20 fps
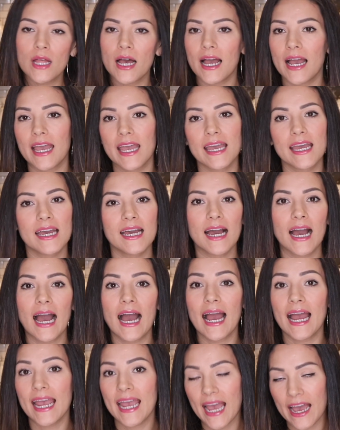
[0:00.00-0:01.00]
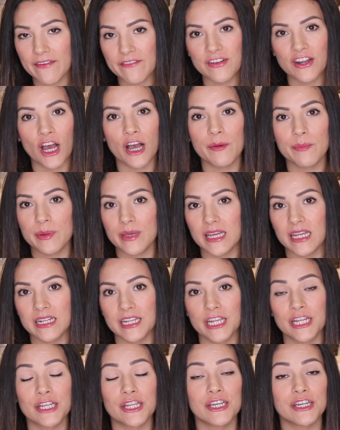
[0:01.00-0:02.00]
like I have not been
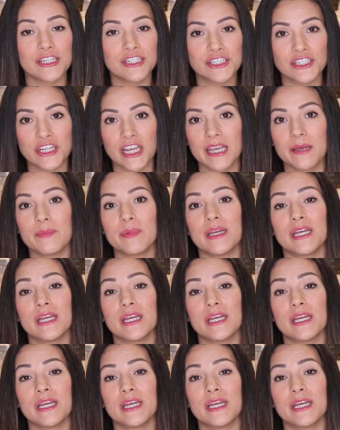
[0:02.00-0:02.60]
in good shape